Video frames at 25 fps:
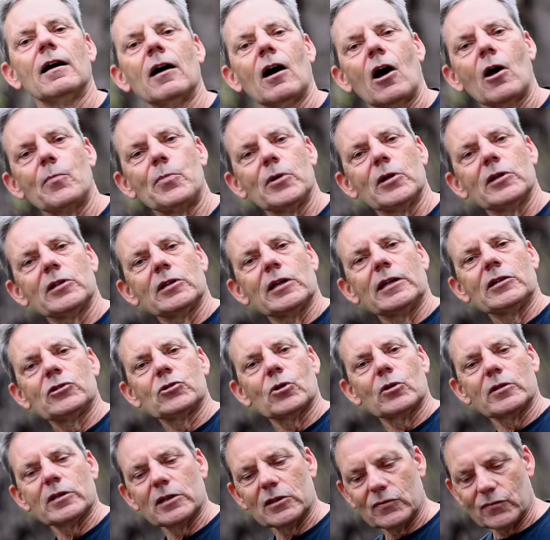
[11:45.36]
Hope you
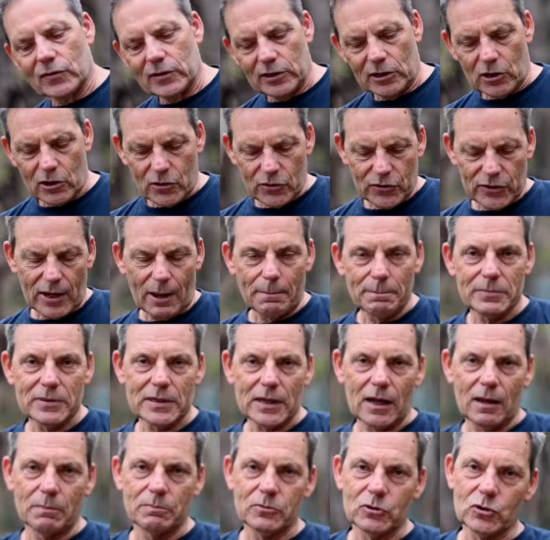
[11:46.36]
enjoyed this video. Thumbs up.